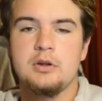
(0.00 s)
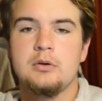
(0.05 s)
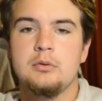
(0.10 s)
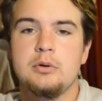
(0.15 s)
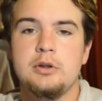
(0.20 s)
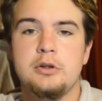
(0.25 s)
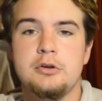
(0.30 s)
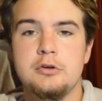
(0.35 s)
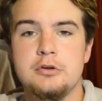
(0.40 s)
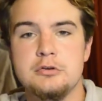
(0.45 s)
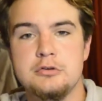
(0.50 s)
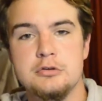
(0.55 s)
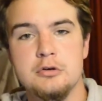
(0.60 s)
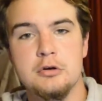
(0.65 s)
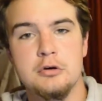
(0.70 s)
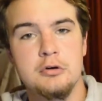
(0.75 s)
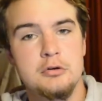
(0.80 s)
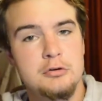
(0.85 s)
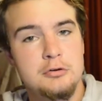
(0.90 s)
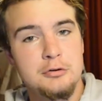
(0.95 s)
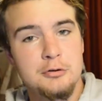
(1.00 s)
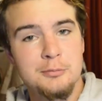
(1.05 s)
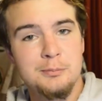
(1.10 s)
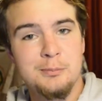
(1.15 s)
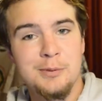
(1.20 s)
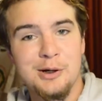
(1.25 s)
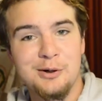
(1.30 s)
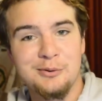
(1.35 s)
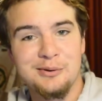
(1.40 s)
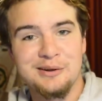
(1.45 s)
when you use your
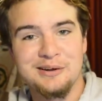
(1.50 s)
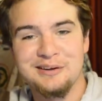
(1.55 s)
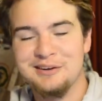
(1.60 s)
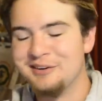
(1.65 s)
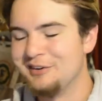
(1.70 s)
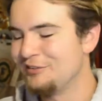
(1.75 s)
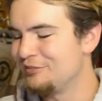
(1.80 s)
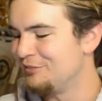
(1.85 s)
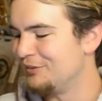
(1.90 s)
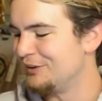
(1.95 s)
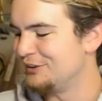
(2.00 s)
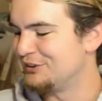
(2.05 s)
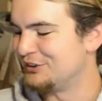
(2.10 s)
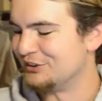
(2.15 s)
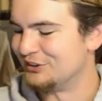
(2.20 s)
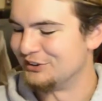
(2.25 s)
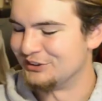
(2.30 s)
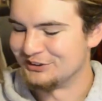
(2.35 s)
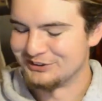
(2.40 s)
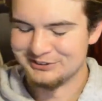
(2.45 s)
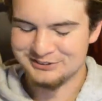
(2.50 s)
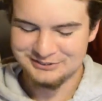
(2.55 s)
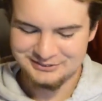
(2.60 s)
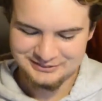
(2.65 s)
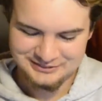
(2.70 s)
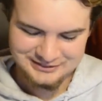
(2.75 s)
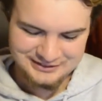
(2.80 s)
Bohning Fletching